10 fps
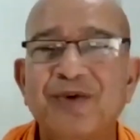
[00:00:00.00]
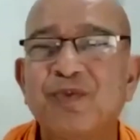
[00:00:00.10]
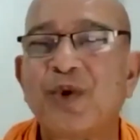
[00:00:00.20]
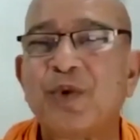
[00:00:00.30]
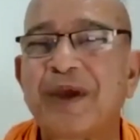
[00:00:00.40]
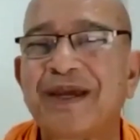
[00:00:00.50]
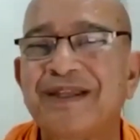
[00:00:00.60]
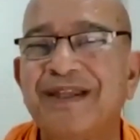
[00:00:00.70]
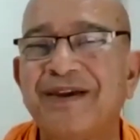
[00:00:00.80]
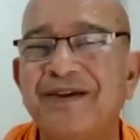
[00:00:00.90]
moving
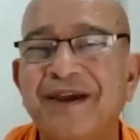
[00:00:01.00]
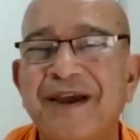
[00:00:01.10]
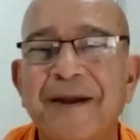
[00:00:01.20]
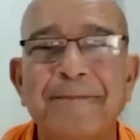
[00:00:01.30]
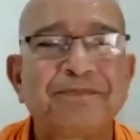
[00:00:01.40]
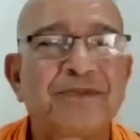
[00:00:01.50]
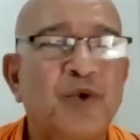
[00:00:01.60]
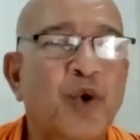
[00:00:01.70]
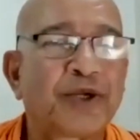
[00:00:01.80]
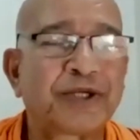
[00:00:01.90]
in the
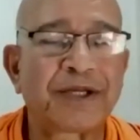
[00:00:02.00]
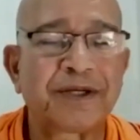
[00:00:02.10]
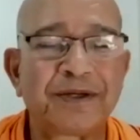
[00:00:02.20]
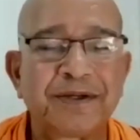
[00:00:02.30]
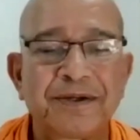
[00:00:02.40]
ocean.